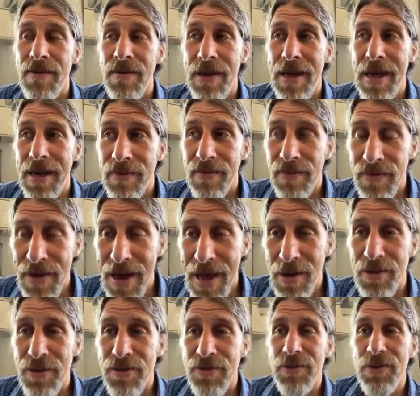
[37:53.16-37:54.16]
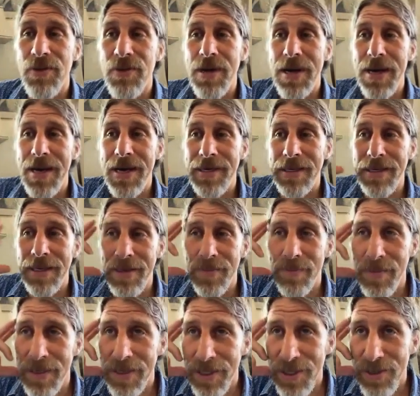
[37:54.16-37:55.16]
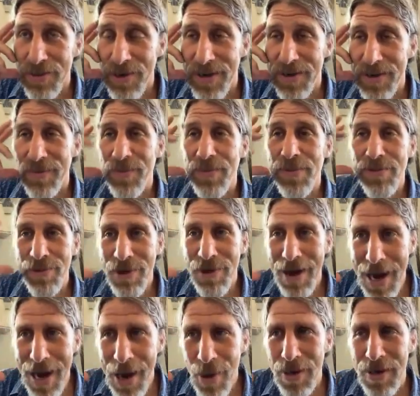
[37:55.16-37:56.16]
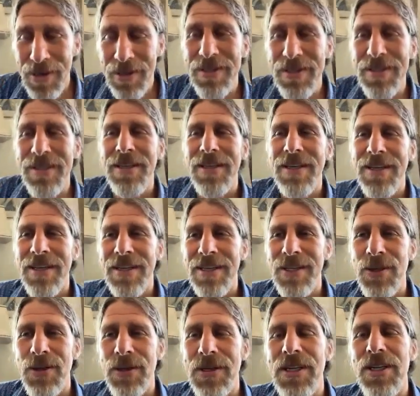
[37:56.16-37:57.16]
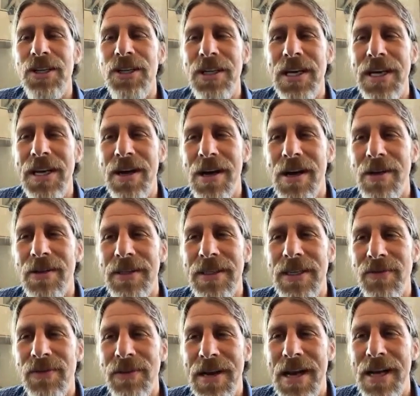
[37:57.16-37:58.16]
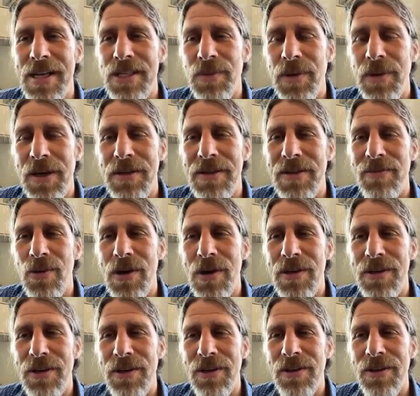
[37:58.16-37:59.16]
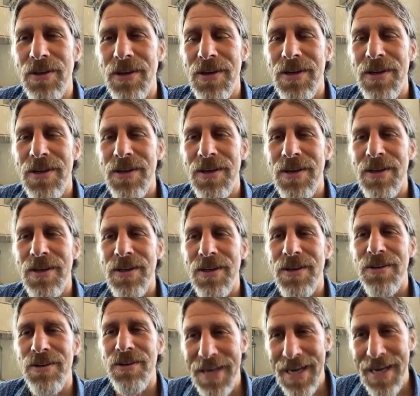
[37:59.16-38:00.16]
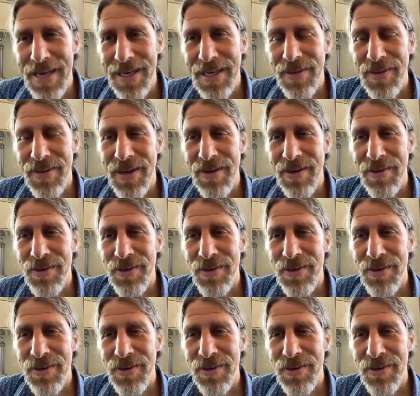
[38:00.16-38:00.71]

and follow through and administrative prowess to initiate all the different aspects of what you're creating there.